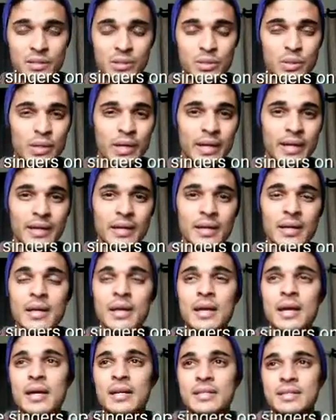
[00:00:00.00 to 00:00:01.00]
So you can
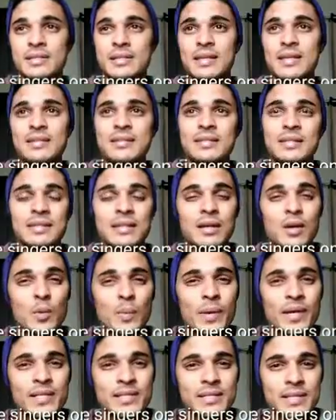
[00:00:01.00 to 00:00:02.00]
suggest in the
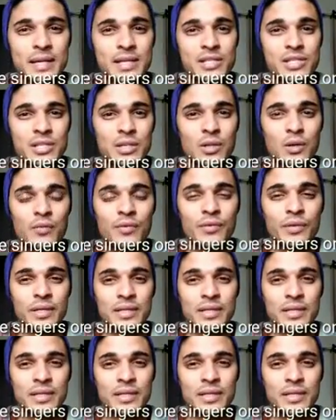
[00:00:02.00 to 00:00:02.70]
comment section of,